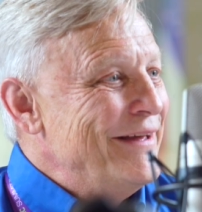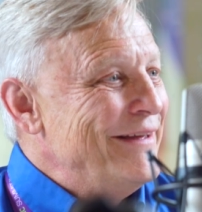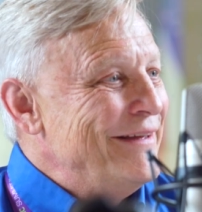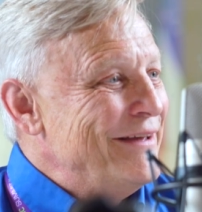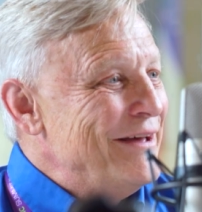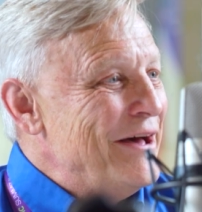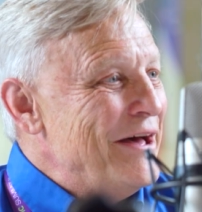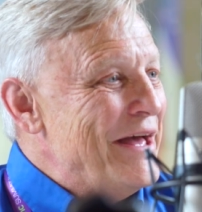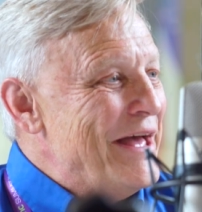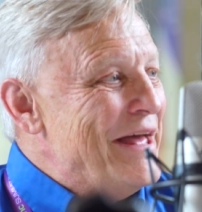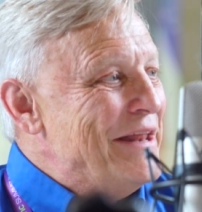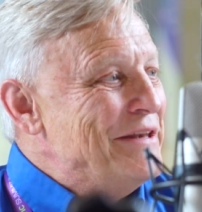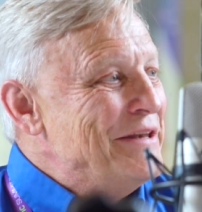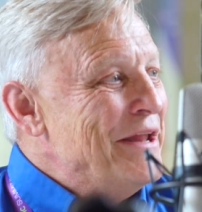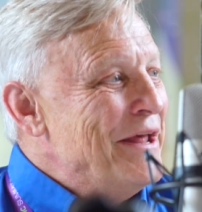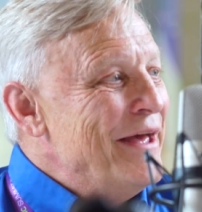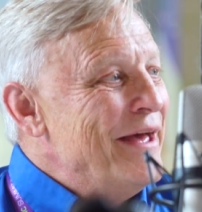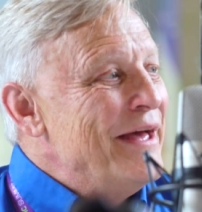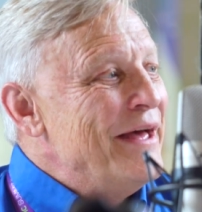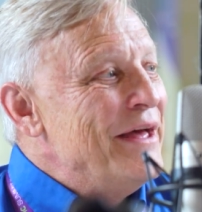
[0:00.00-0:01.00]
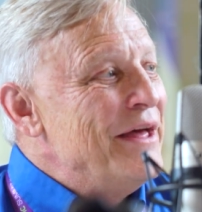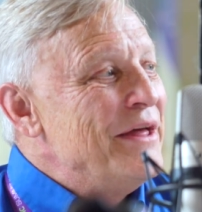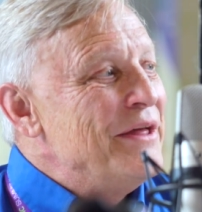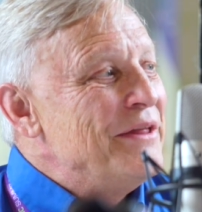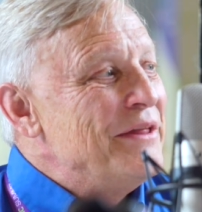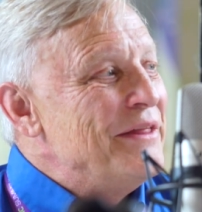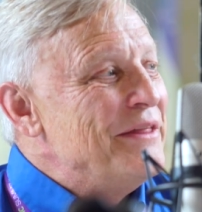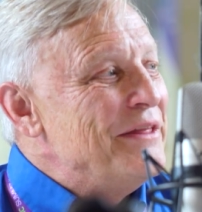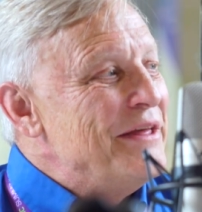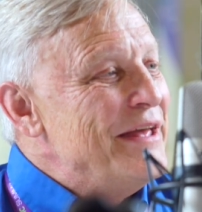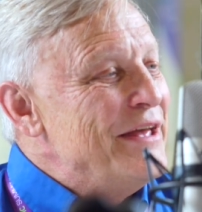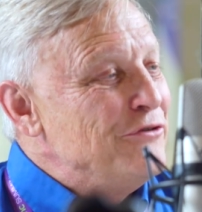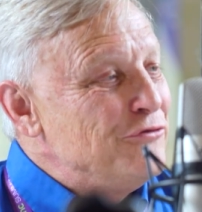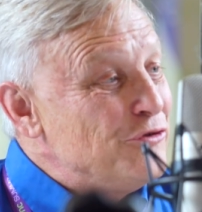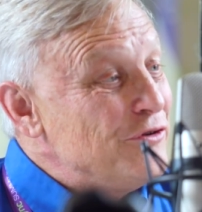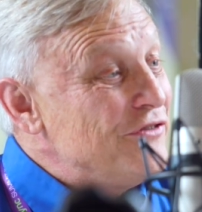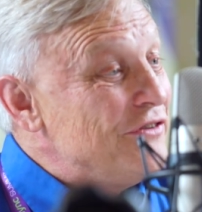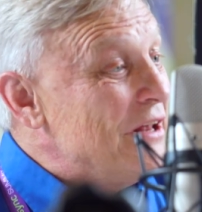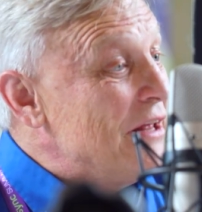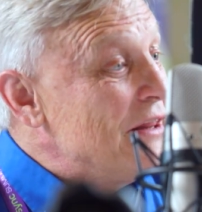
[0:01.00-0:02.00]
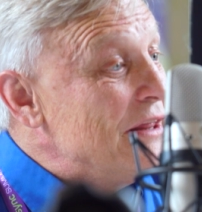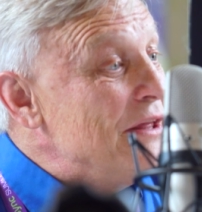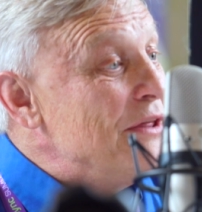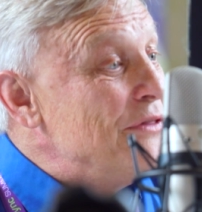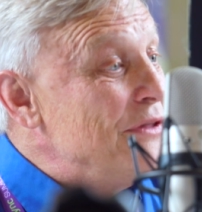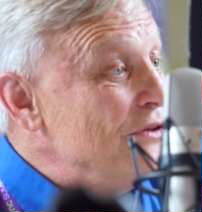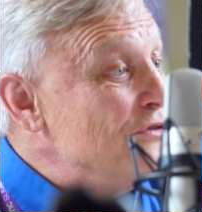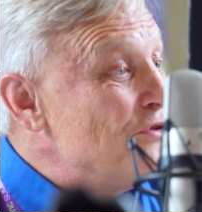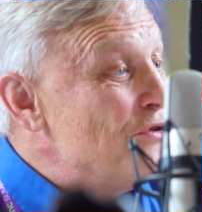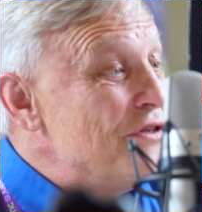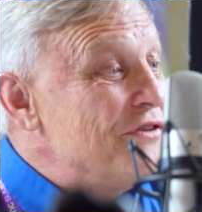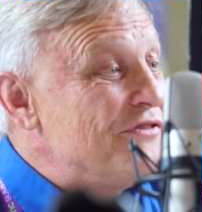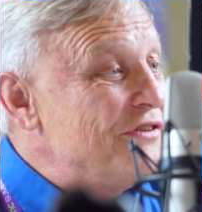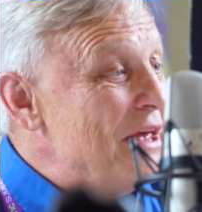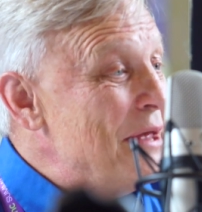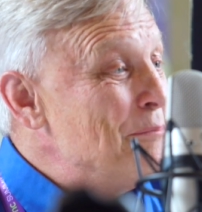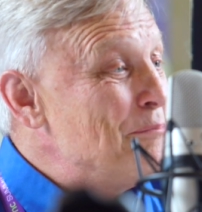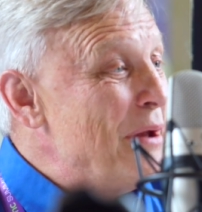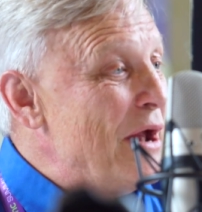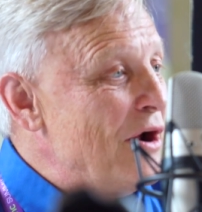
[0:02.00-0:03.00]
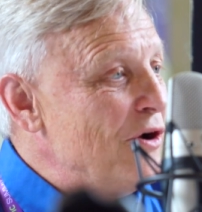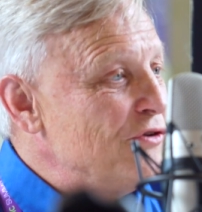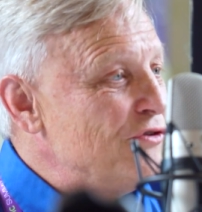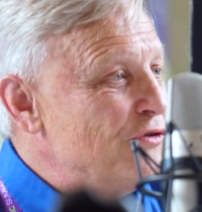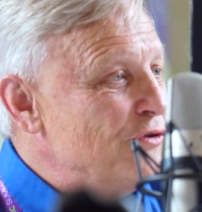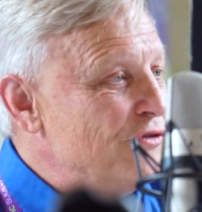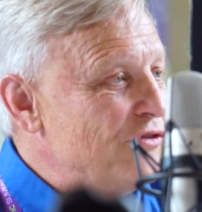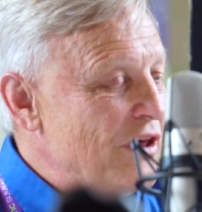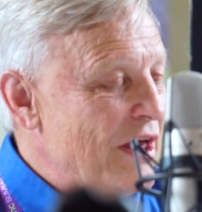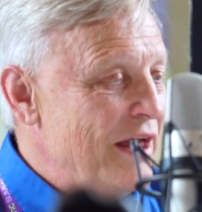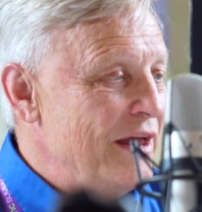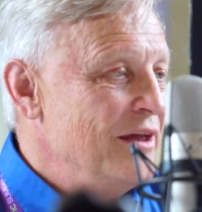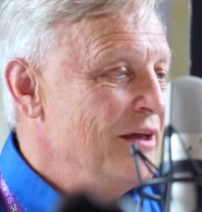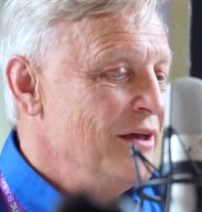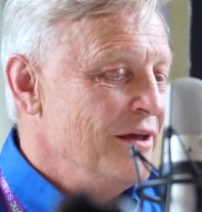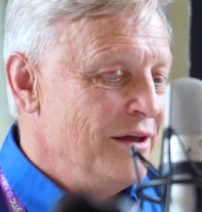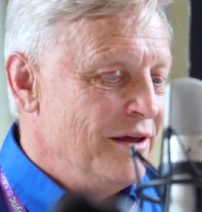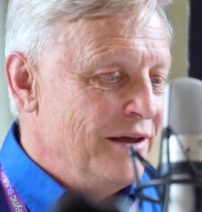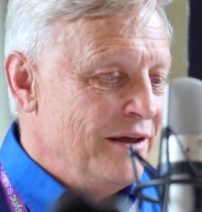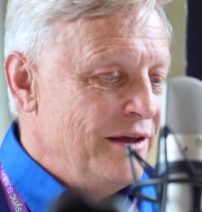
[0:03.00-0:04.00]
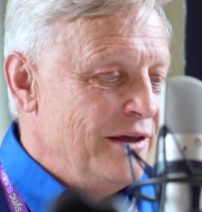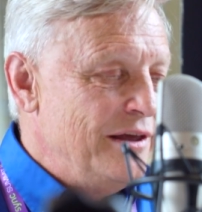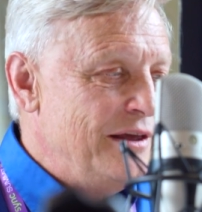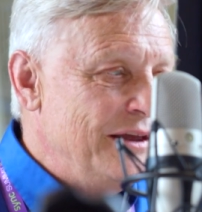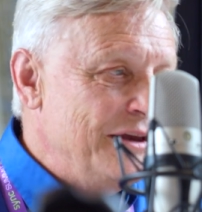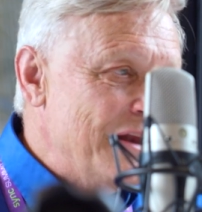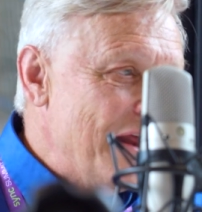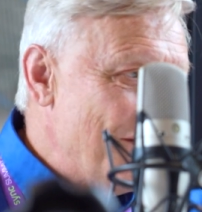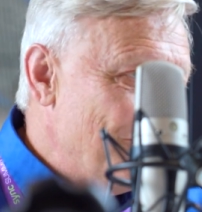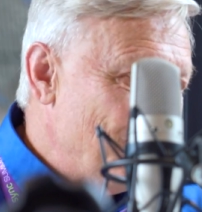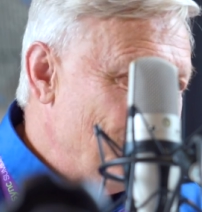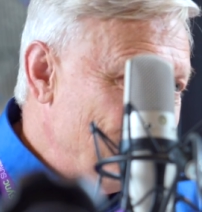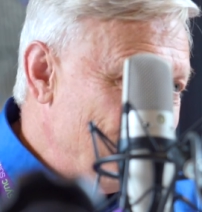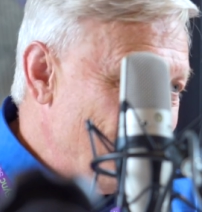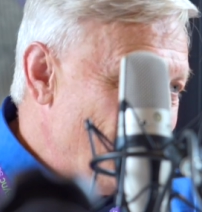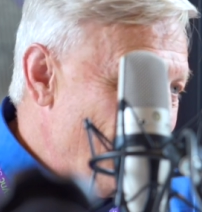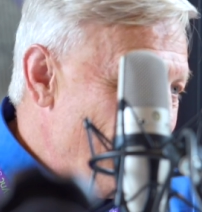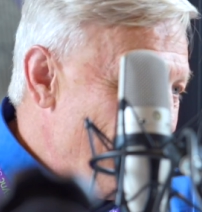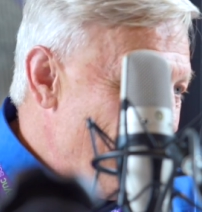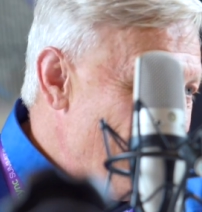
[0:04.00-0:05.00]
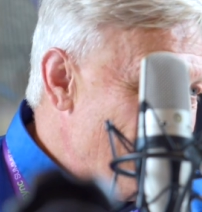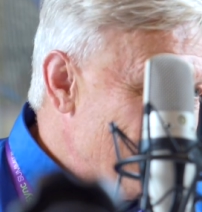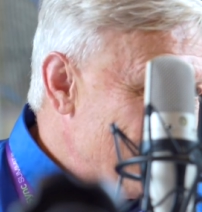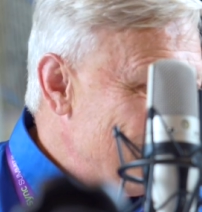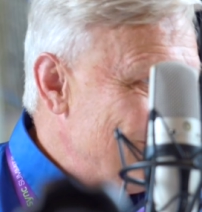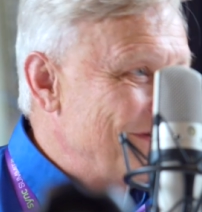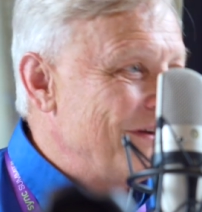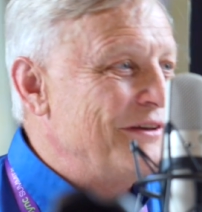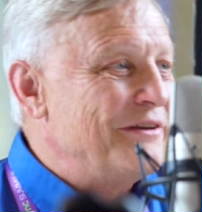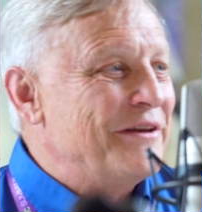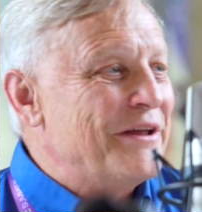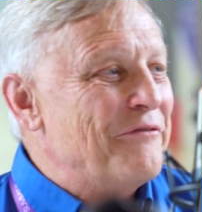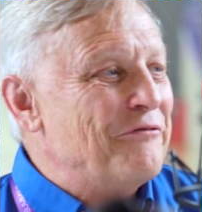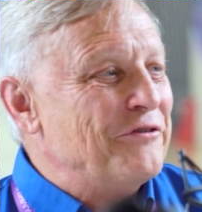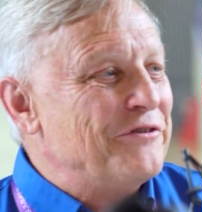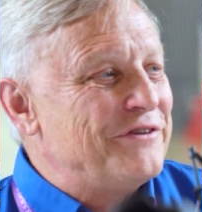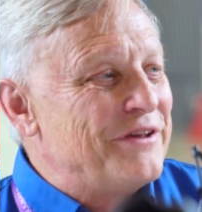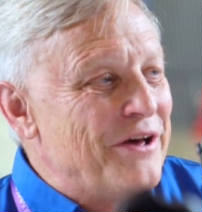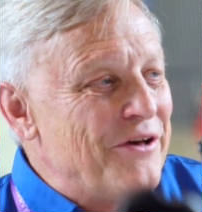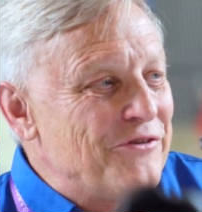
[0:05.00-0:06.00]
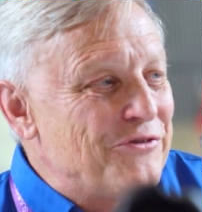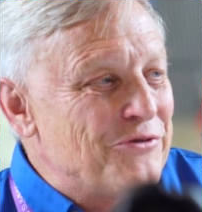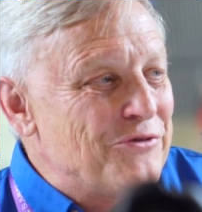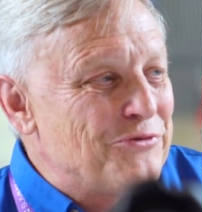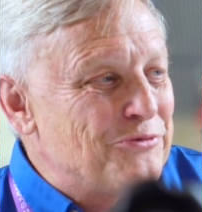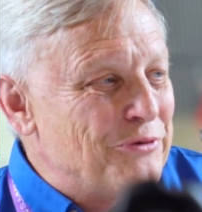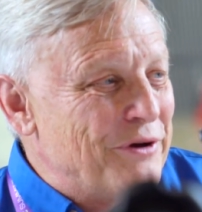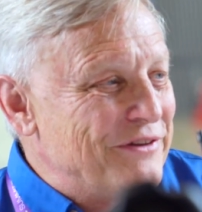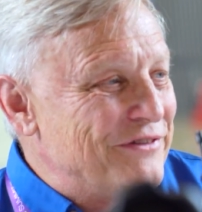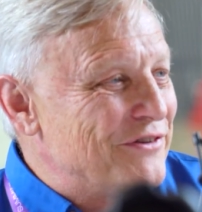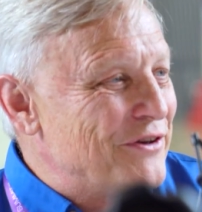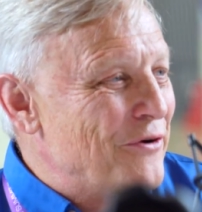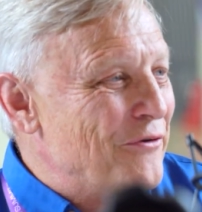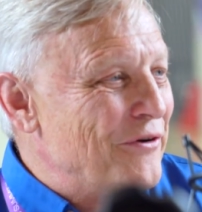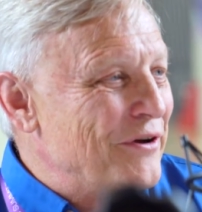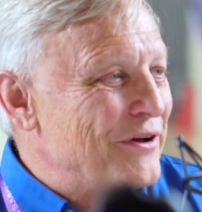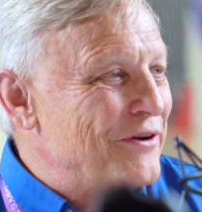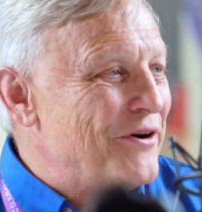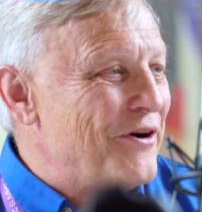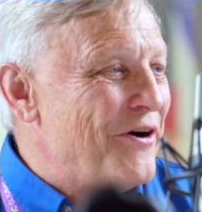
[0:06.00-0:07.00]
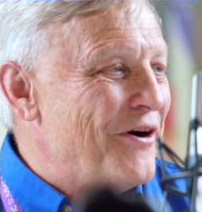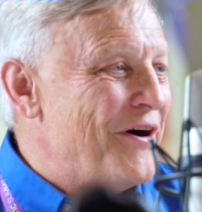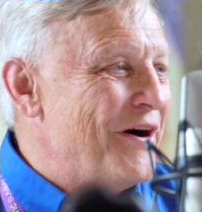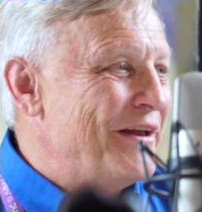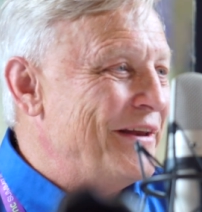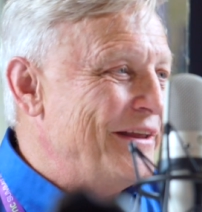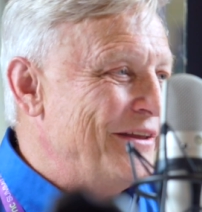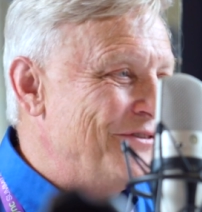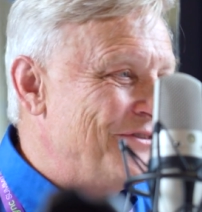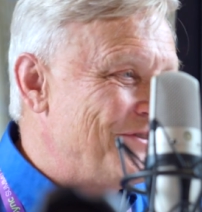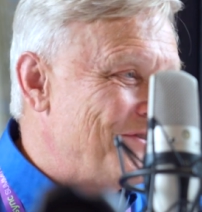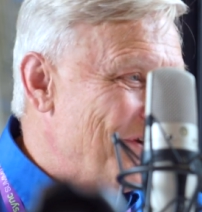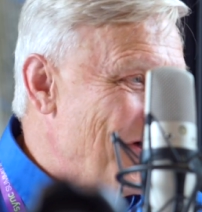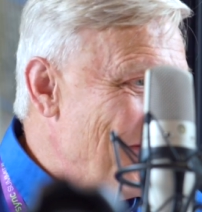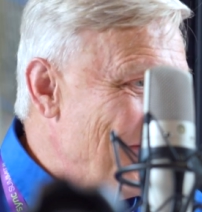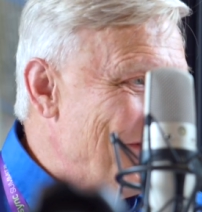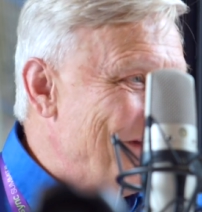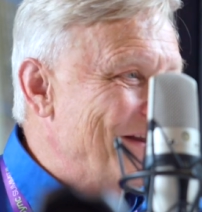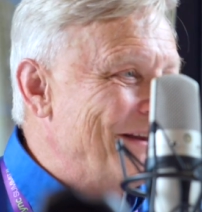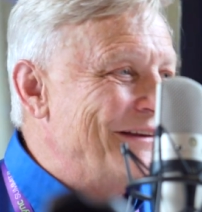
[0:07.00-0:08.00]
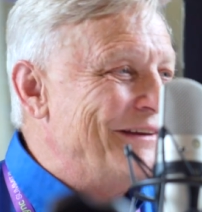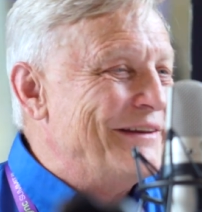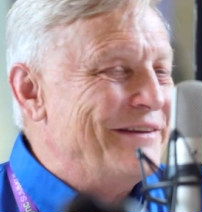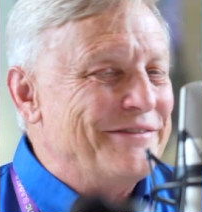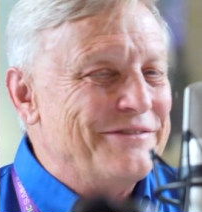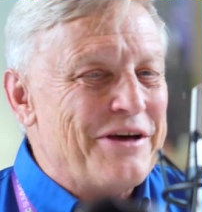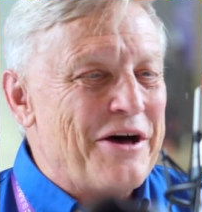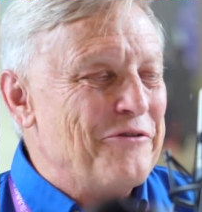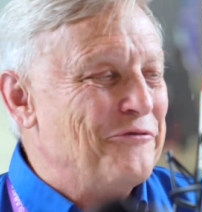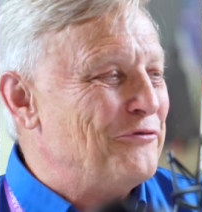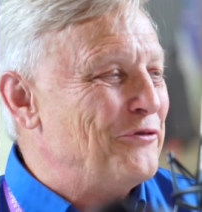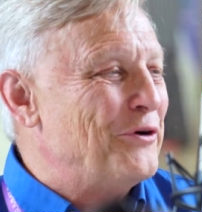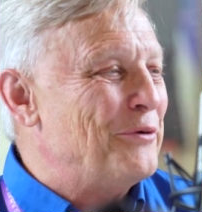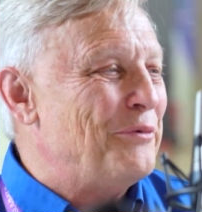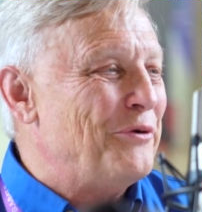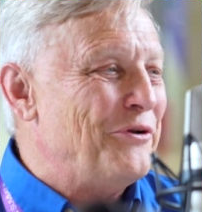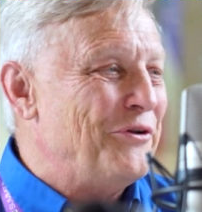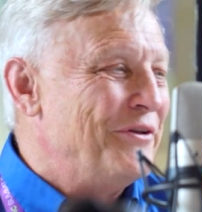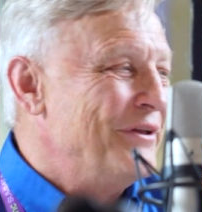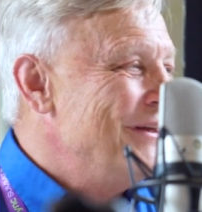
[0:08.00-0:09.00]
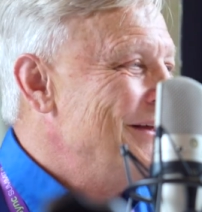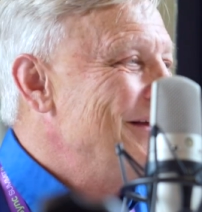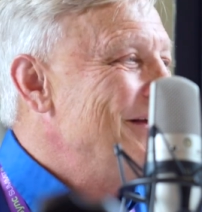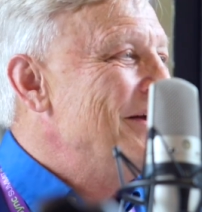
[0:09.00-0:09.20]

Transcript: Yeah. And interestingly, these are the same parents who say, he never talks, he never tells us what's going on, he's sullen, he's nonverbal,